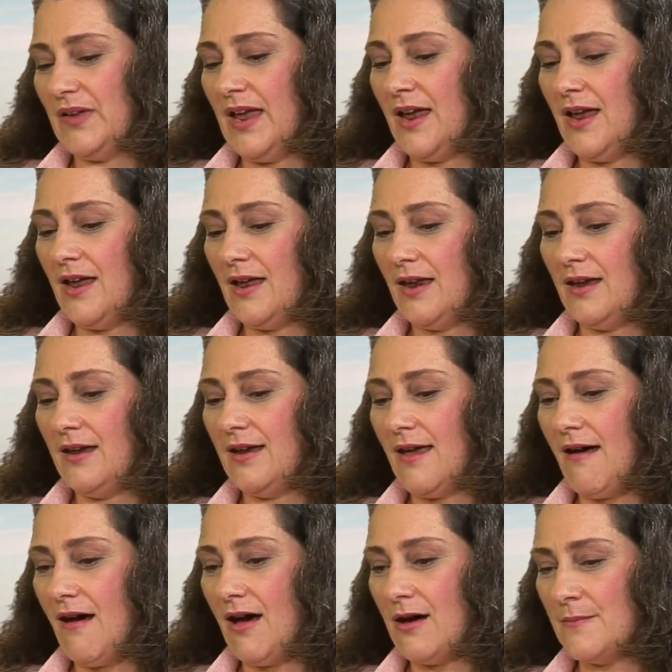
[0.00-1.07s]

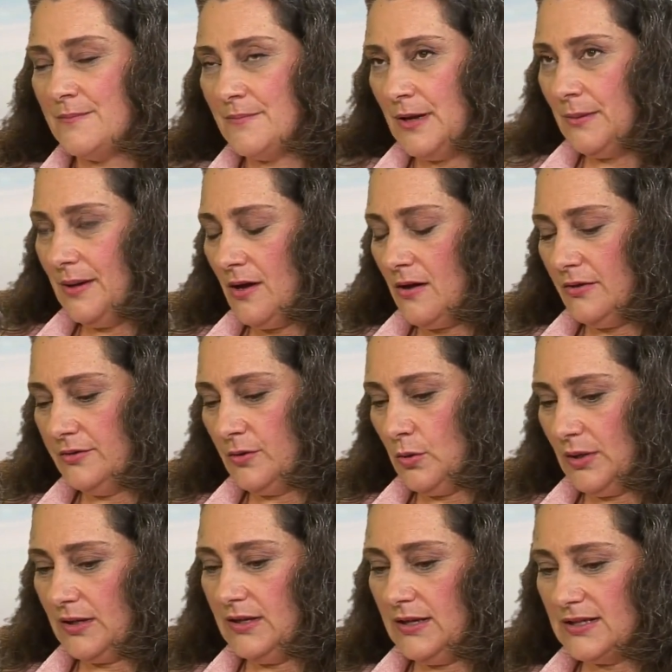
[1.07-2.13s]
Maybe I'll
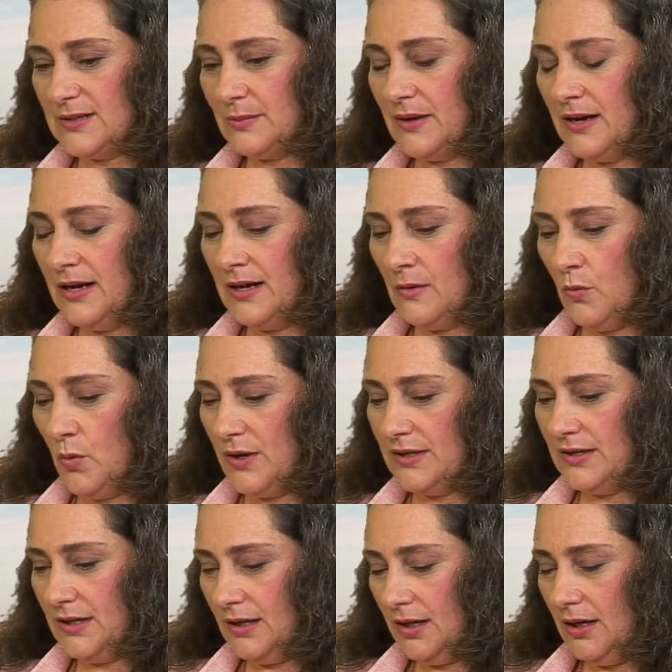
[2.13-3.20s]
quickly explain what
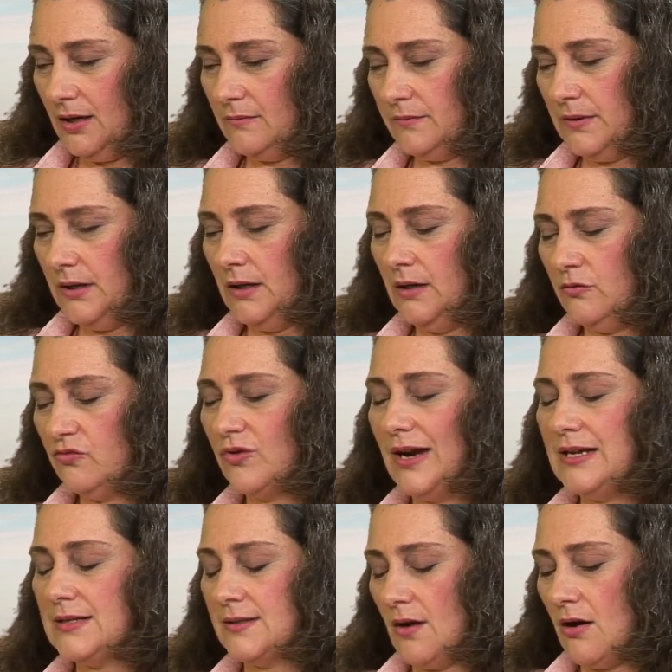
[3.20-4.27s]
the
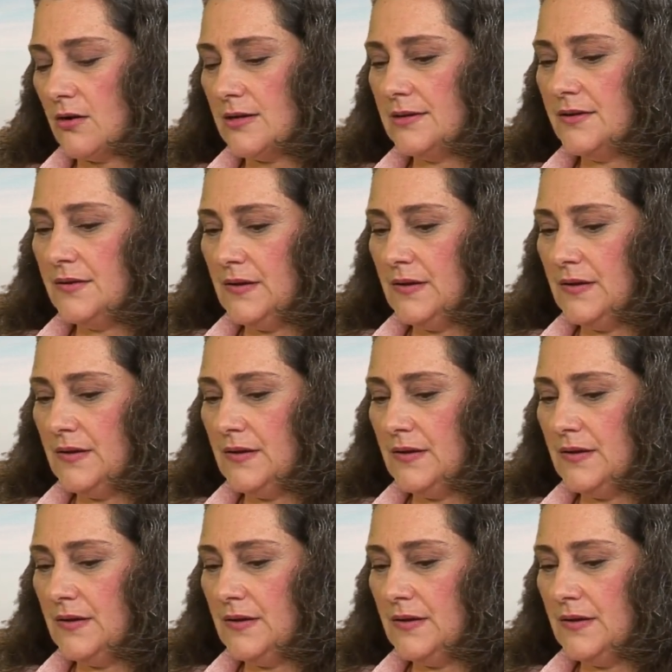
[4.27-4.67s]
rates are in an